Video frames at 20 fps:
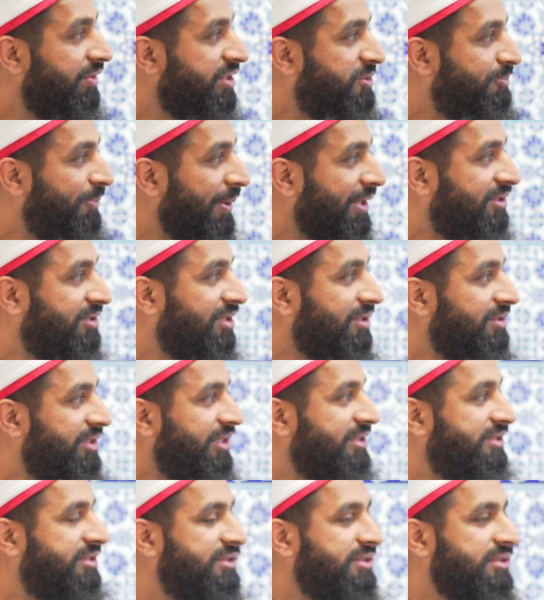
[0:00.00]
respect to
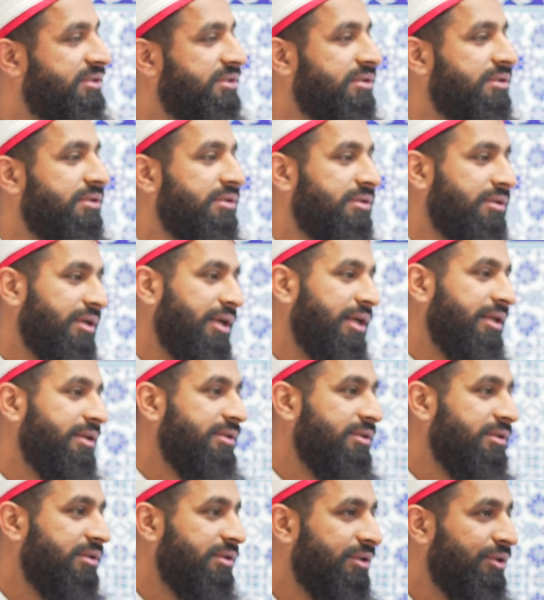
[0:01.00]
this?
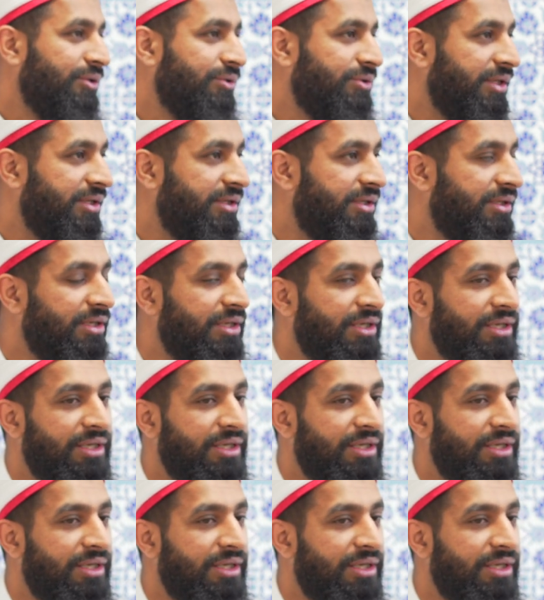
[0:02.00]
And, you know, then